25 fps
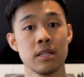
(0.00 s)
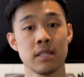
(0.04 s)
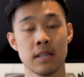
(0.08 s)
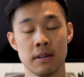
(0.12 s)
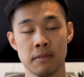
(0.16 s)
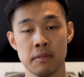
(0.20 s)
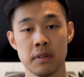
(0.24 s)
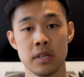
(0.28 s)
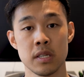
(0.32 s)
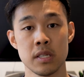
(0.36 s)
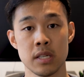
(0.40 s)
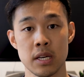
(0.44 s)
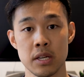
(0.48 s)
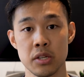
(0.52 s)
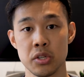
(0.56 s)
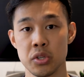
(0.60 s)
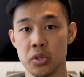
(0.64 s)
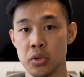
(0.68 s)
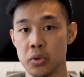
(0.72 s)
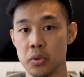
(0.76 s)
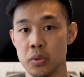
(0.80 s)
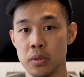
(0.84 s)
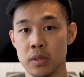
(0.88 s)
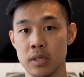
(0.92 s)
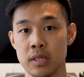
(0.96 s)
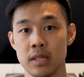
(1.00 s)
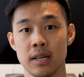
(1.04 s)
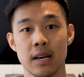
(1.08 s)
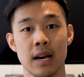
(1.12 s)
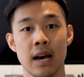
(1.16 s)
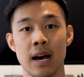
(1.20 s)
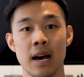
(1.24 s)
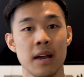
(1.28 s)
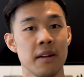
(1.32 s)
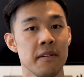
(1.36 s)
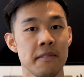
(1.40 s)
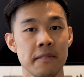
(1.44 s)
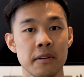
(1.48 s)
definitely stay tuned
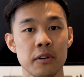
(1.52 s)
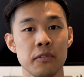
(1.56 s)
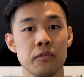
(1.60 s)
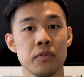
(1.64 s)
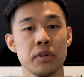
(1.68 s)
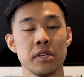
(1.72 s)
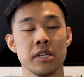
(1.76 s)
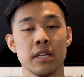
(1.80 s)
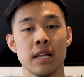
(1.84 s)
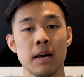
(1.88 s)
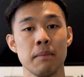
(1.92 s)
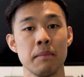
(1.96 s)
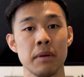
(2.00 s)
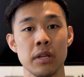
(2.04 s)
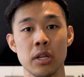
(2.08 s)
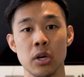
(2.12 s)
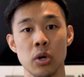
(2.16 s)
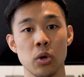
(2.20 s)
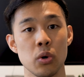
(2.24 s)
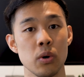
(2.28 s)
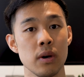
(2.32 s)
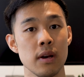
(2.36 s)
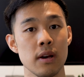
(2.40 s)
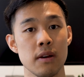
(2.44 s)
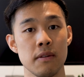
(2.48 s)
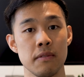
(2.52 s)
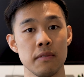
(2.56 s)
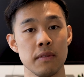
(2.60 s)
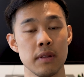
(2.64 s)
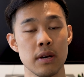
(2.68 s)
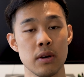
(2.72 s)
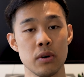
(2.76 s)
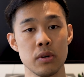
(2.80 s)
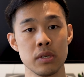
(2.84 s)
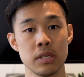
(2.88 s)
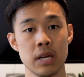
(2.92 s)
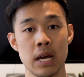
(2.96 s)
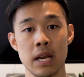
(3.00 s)
and feel free to let me know if there is